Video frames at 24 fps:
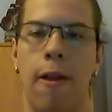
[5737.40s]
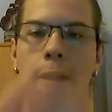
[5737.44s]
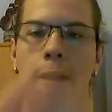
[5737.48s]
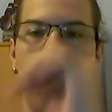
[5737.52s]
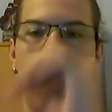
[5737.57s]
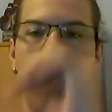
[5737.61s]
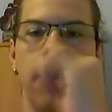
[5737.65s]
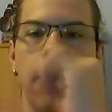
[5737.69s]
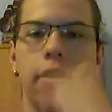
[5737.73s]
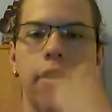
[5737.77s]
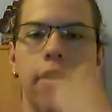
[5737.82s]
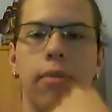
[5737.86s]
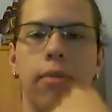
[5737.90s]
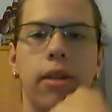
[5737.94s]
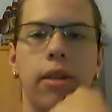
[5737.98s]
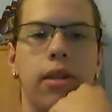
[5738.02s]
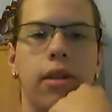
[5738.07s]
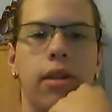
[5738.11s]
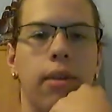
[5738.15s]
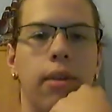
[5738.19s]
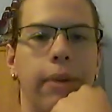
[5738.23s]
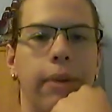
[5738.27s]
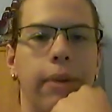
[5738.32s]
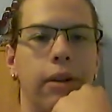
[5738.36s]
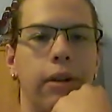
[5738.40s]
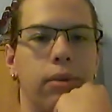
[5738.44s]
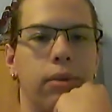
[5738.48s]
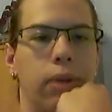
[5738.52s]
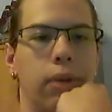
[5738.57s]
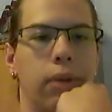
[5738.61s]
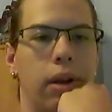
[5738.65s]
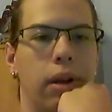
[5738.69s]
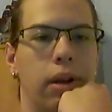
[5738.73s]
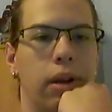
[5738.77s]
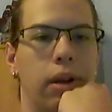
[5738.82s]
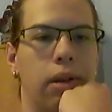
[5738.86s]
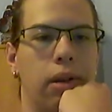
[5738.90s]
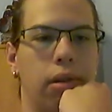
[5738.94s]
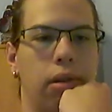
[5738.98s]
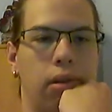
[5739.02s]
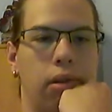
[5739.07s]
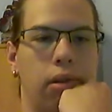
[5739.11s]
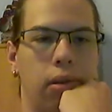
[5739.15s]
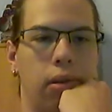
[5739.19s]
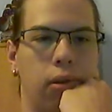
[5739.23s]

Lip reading: And that's how many centimeters we got.